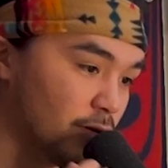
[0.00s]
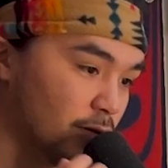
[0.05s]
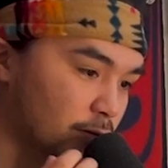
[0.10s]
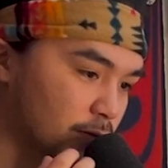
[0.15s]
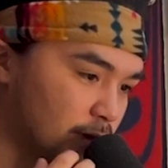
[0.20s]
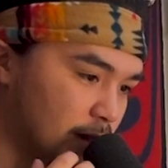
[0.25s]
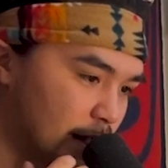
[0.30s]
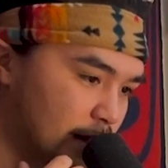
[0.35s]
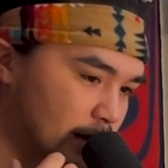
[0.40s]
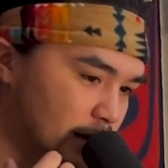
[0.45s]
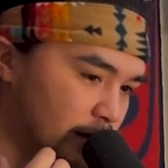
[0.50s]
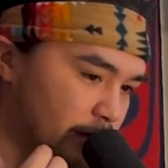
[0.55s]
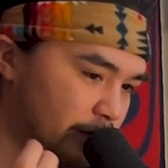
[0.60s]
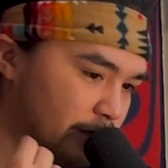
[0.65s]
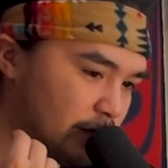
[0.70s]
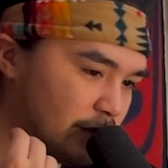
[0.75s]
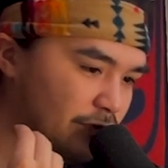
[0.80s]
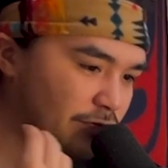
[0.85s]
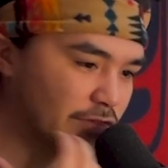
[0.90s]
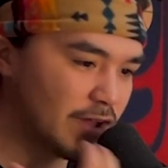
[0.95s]
kind of
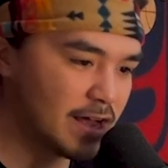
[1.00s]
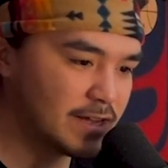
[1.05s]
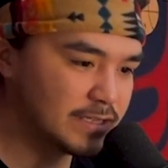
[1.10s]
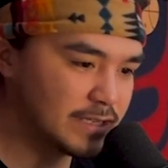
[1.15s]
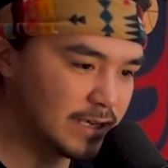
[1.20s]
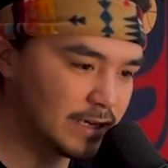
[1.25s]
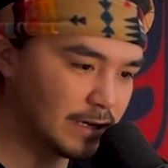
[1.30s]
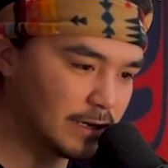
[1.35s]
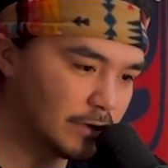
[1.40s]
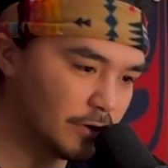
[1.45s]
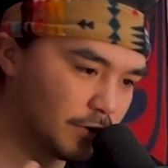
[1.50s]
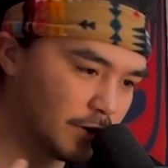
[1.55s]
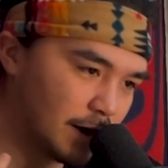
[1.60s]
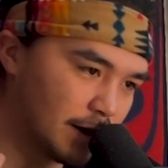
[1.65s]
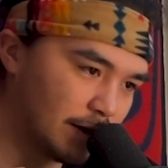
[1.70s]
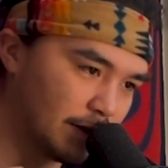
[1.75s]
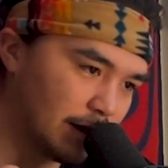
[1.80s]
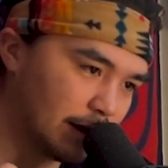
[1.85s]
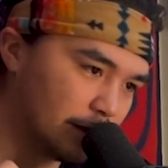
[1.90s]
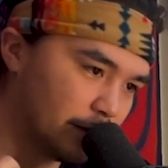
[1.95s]
deflecting and you're kind of
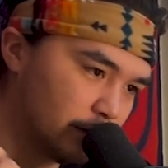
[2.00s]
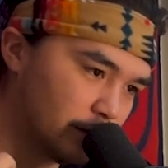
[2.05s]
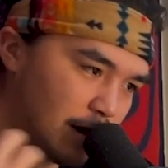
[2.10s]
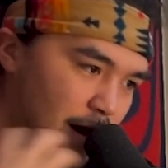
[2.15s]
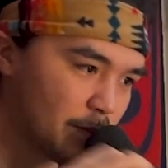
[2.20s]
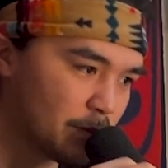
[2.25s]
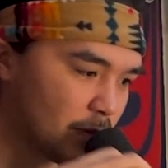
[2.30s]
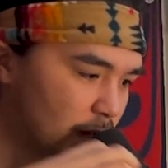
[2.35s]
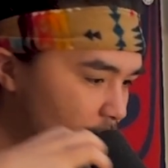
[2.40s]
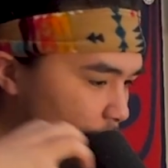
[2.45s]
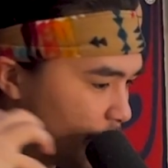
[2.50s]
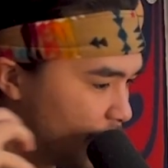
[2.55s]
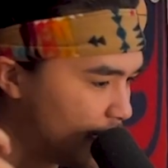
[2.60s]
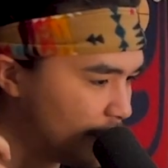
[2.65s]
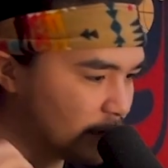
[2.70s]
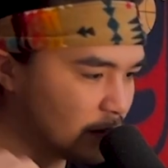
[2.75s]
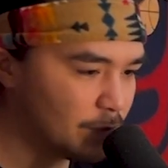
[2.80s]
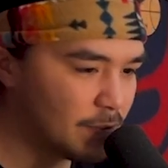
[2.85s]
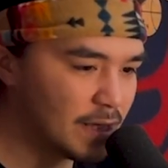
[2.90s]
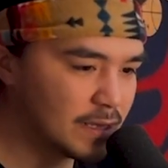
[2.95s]
like, oh, I'm having the
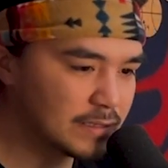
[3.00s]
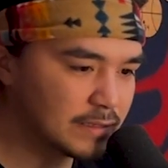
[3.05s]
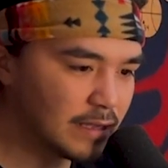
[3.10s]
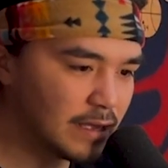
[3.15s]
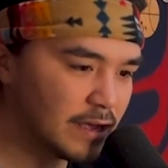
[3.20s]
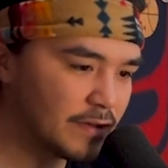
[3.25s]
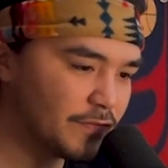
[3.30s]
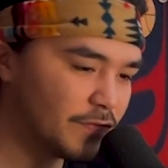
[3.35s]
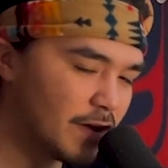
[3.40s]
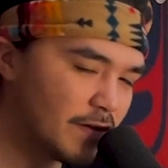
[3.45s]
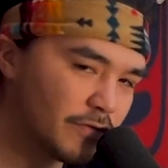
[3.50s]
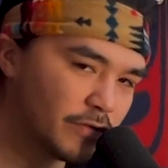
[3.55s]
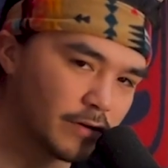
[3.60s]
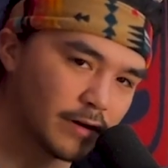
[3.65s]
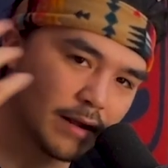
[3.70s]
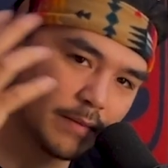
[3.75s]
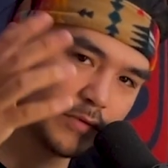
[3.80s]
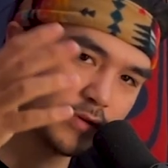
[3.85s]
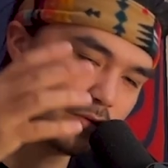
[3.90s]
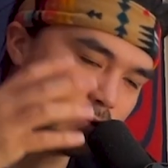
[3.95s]
best life ever and
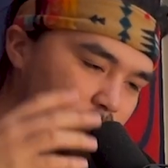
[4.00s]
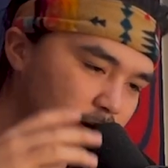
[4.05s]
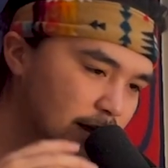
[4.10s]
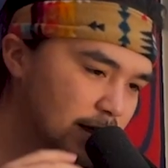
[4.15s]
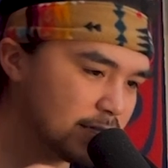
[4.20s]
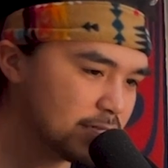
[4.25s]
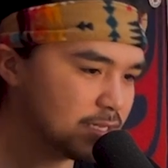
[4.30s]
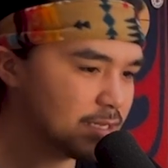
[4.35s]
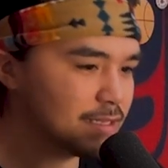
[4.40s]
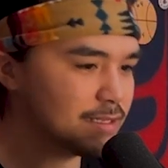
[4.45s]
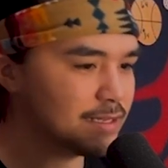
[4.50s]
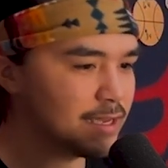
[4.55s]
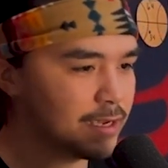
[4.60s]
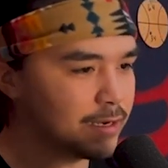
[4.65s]
I'm doing this, and it's like,